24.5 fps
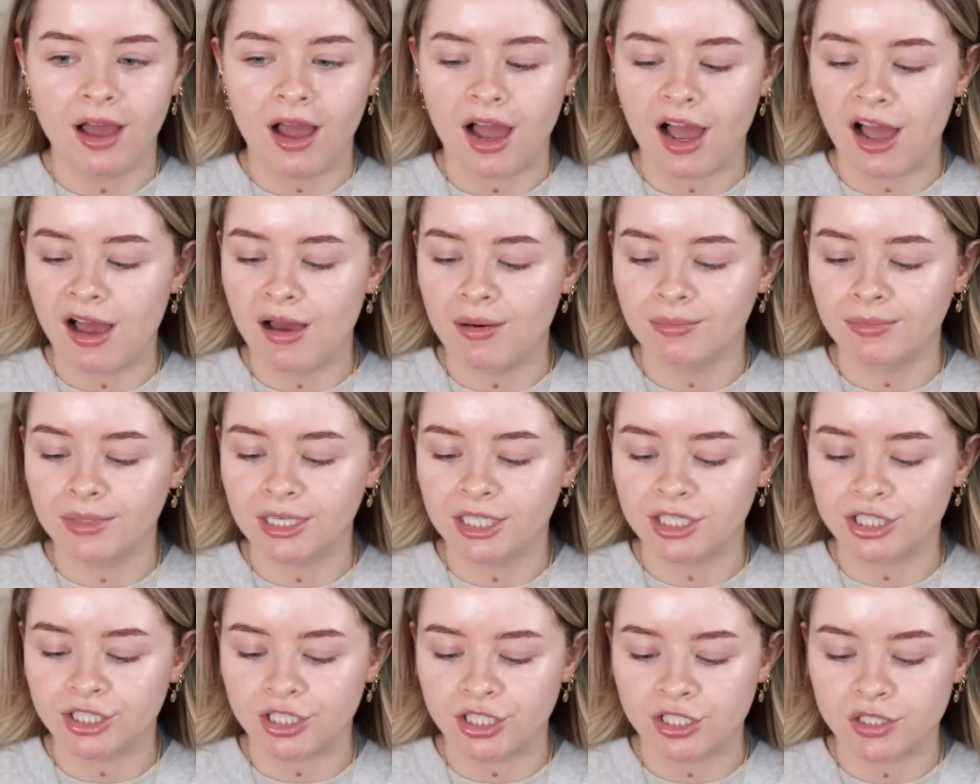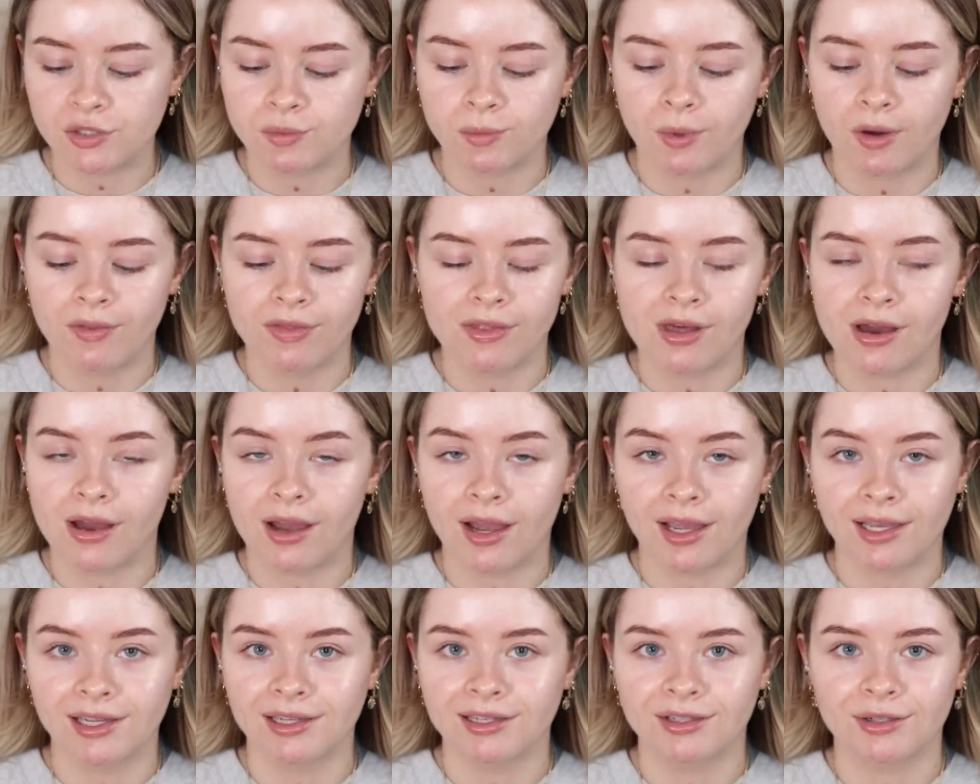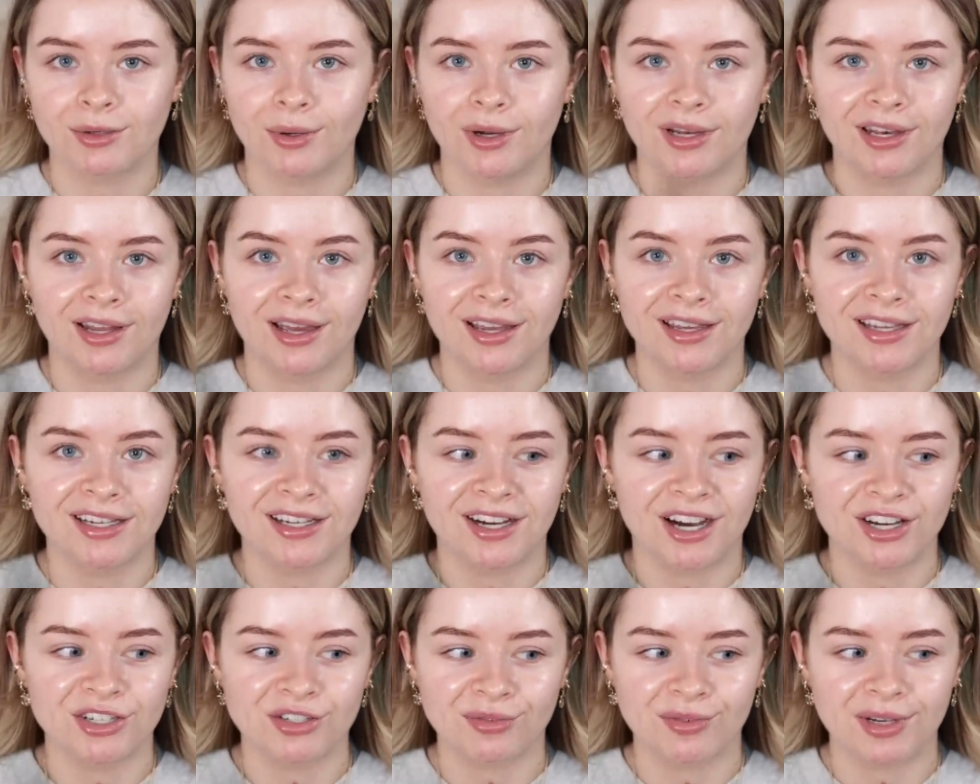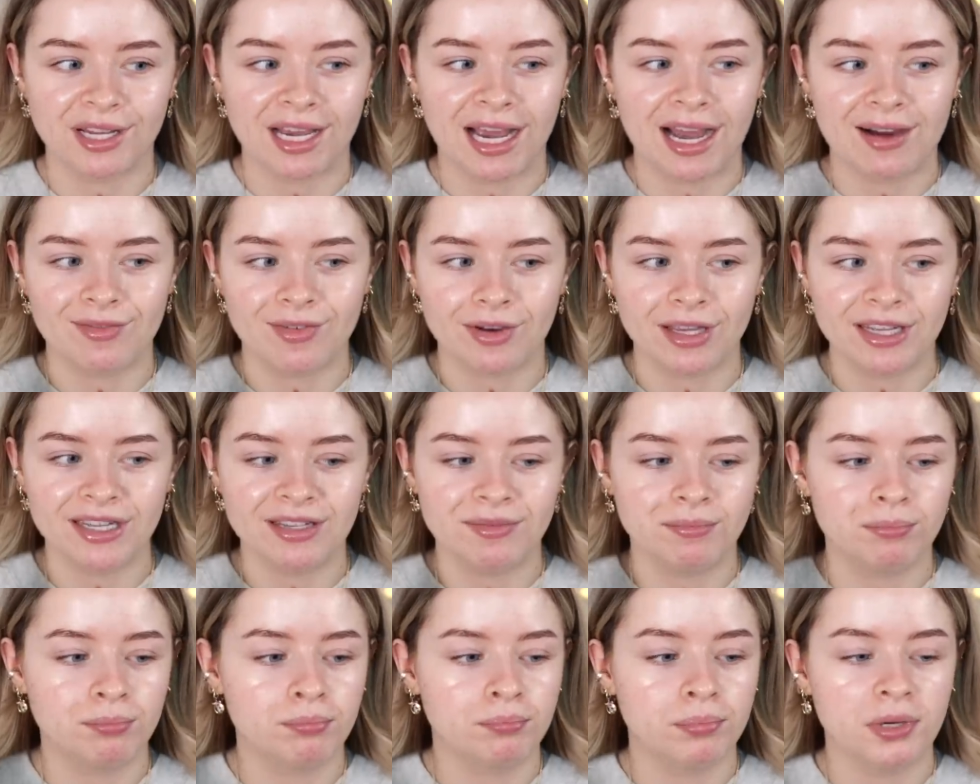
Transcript: um it's just one that i quite like i don't really have a